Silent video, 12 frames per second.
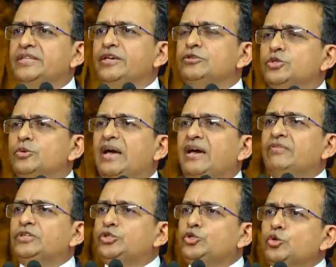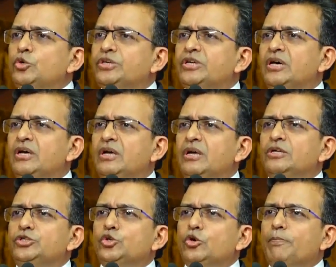They used to have a jute
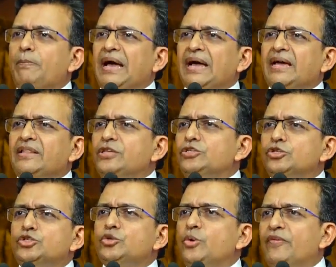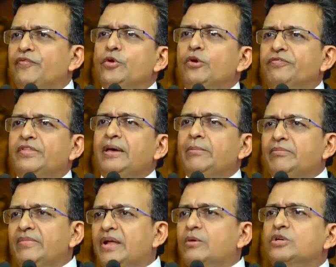bag, and they used to sew a few of
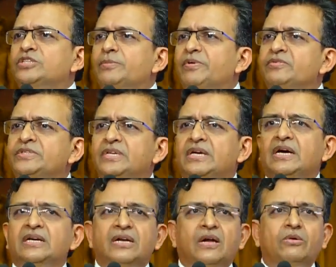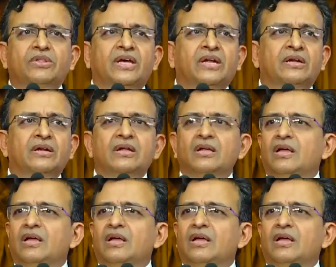them. That was the privacy curtain out there.